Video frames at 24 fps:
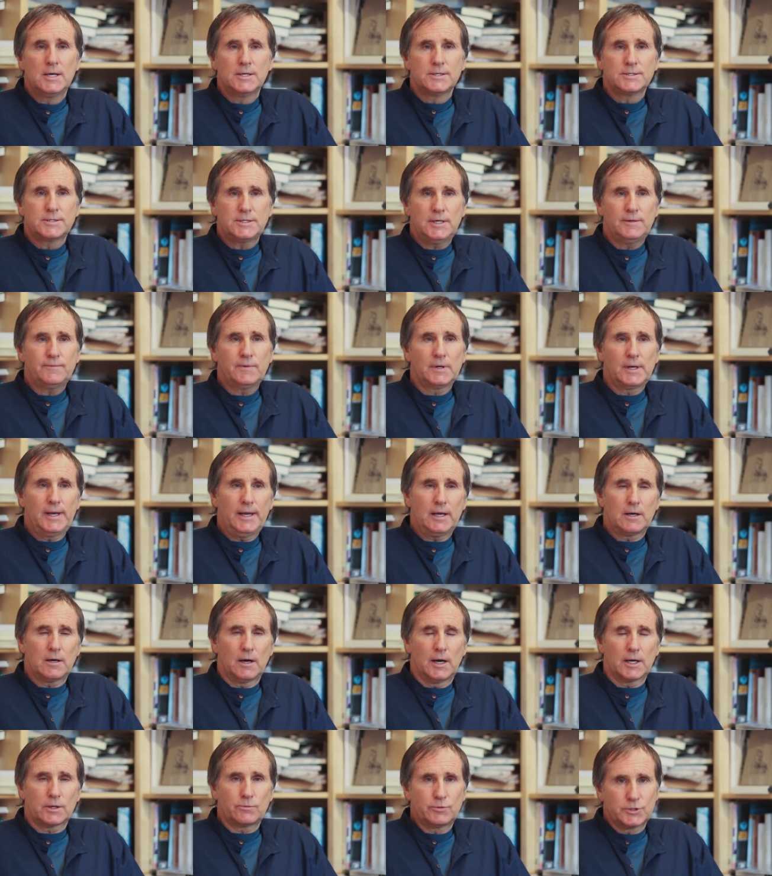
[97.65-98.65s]
Stephen
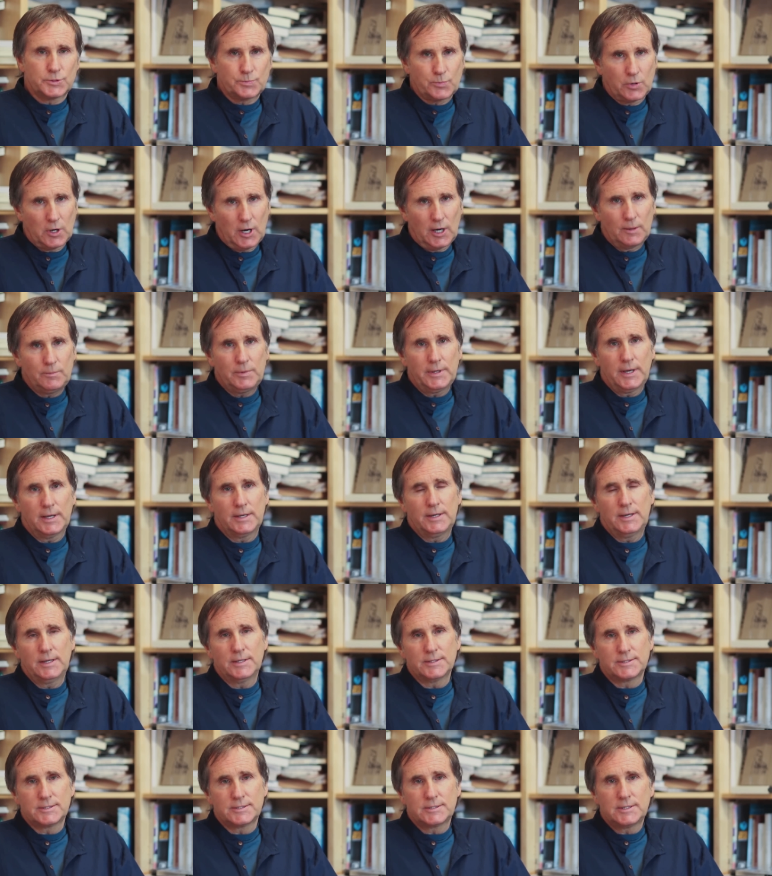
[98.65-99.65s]
Leacock was probably in
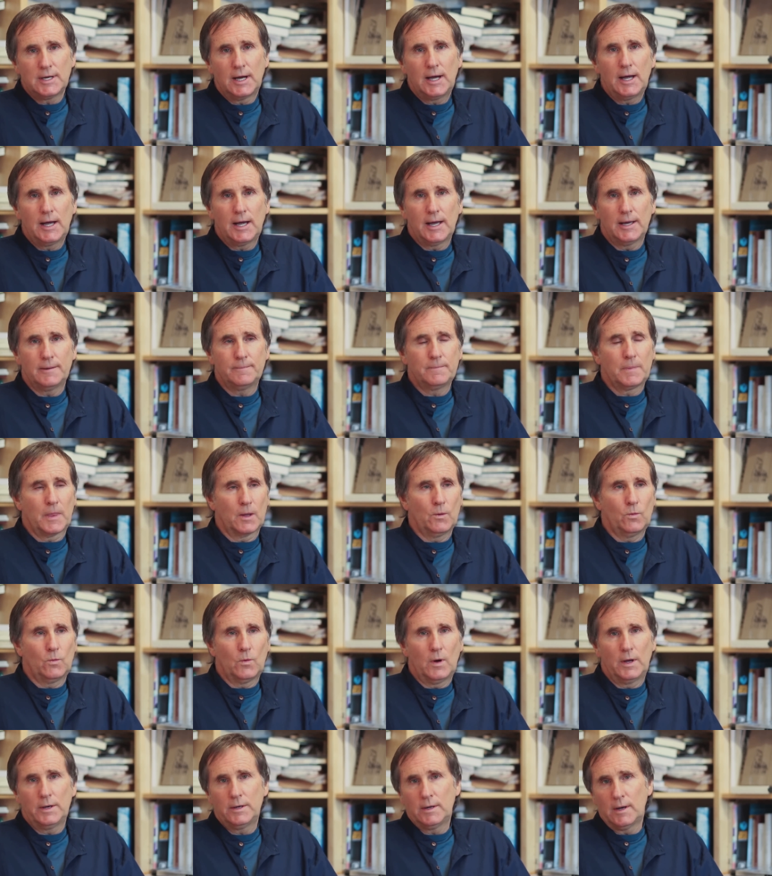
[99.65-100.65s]
his time
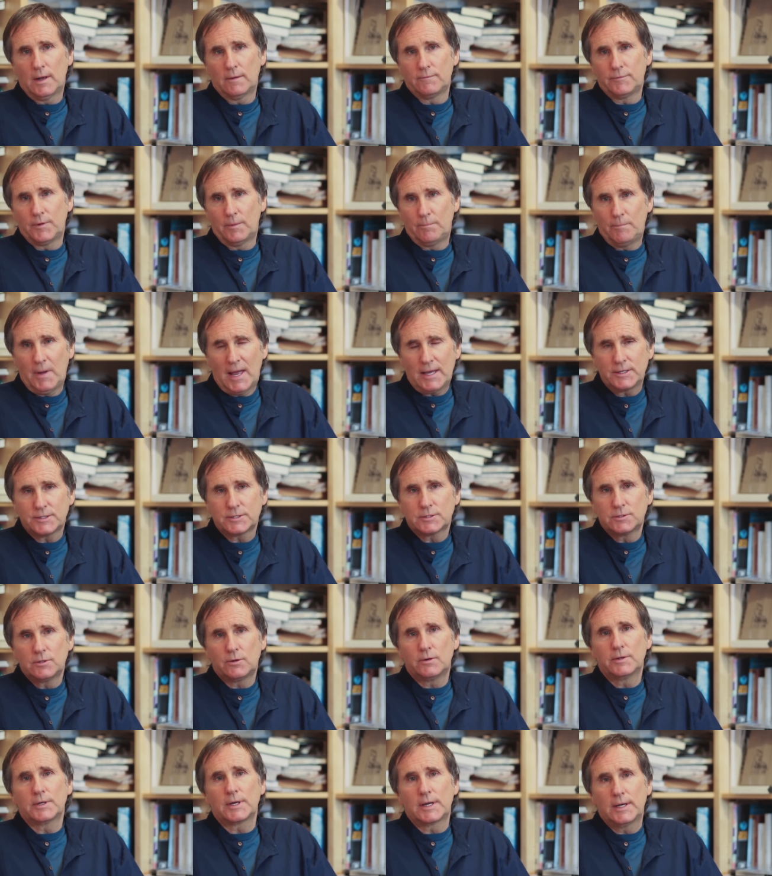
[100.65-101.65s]
one of the best
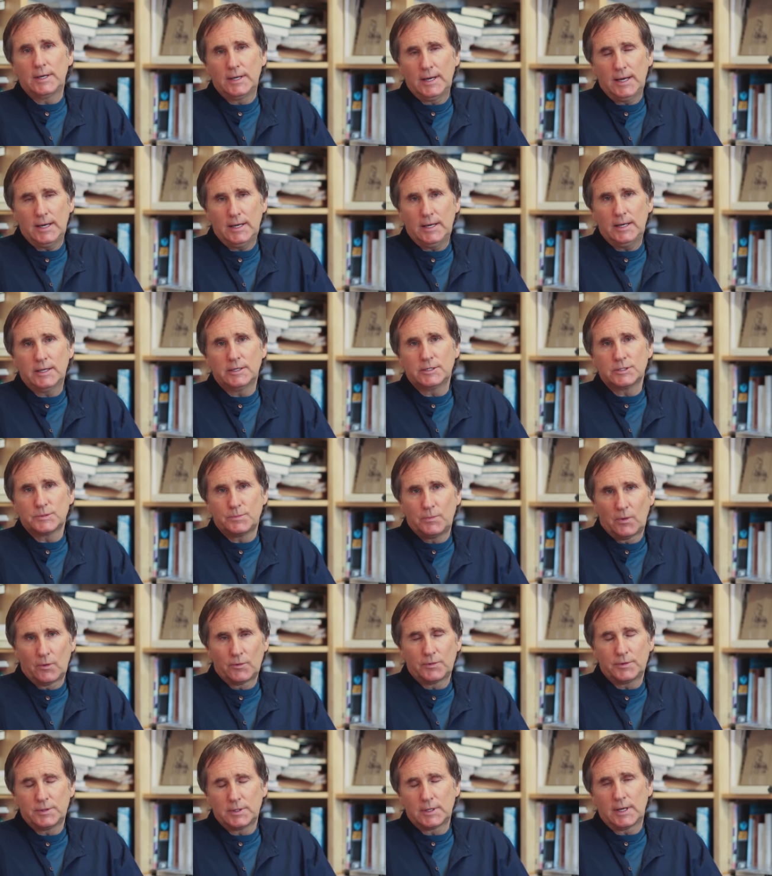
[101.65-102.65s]
known Canadians
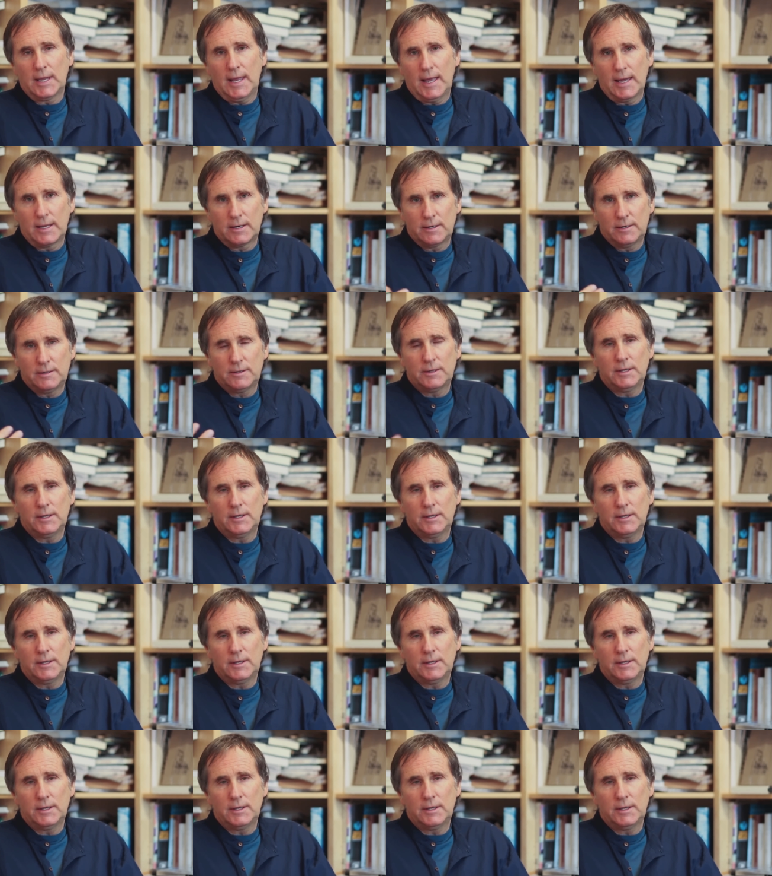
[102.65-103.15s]
both in Canada,